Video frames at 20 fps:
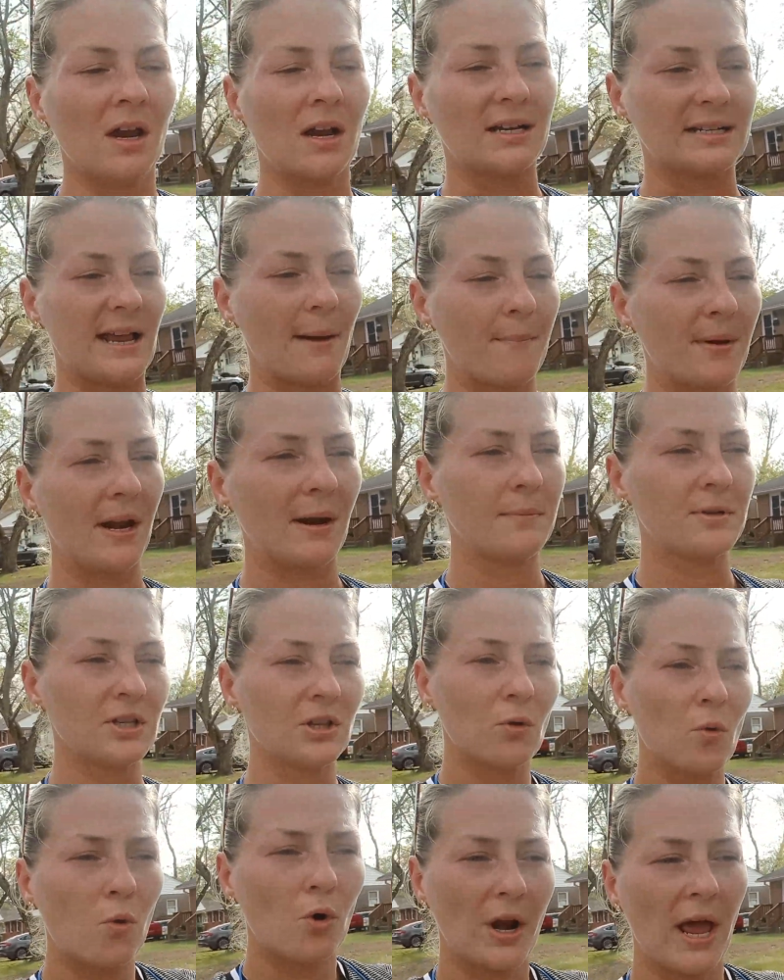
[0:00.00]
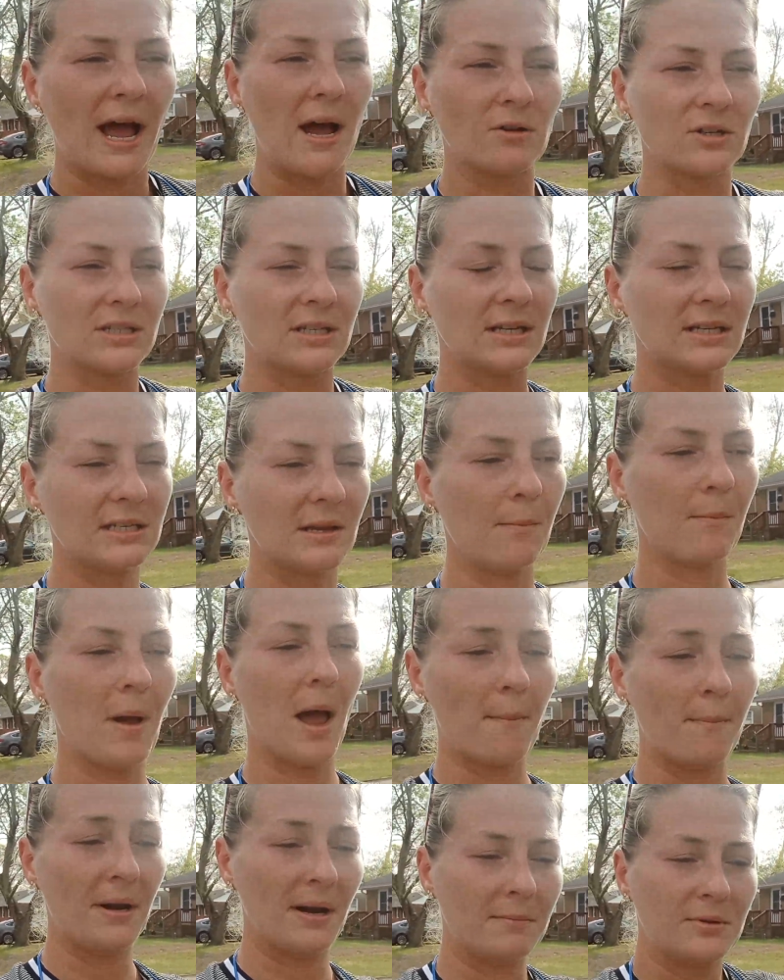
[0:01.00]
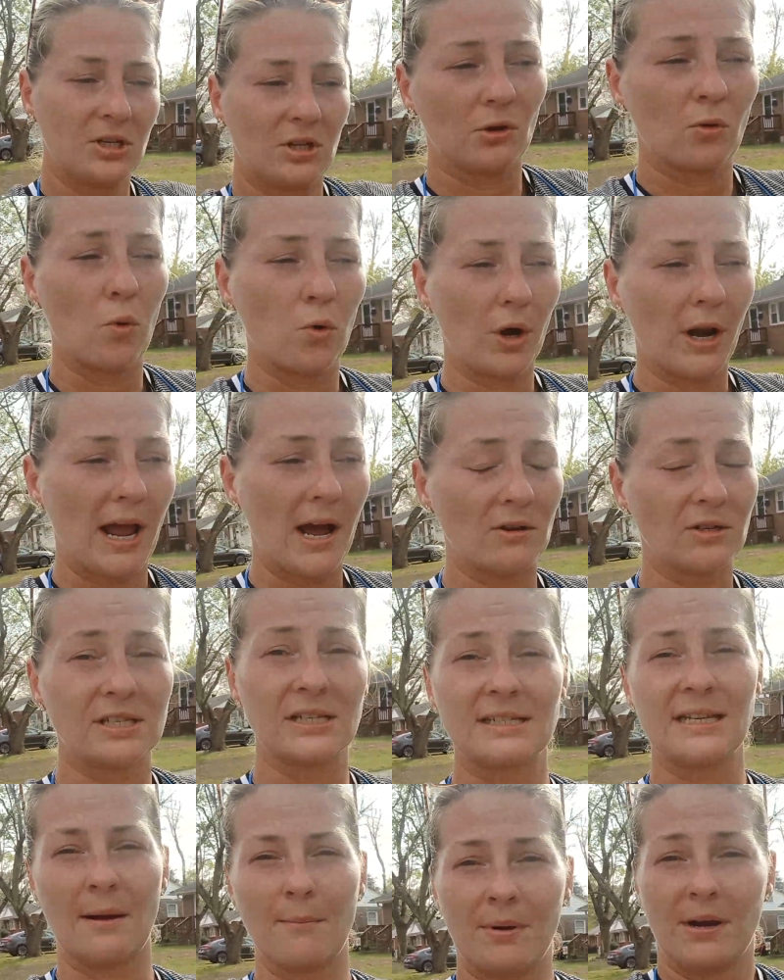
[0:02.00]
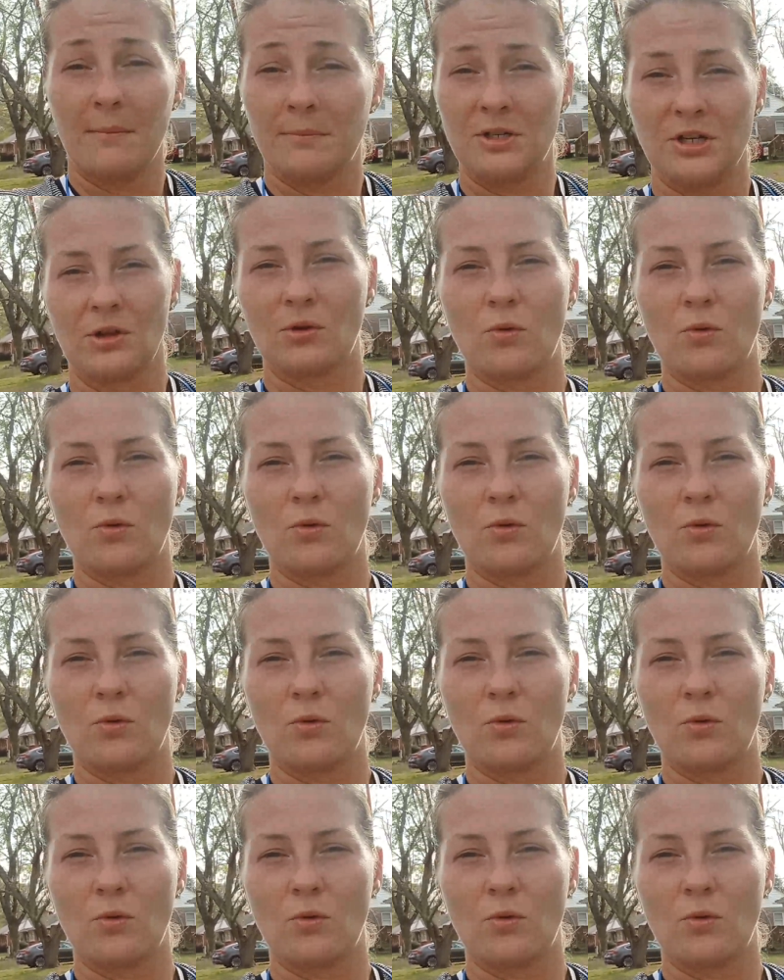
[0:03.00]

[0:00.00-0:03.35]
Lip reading: because I've been up to the courthouses and I've been up to the courthouses, I've been up to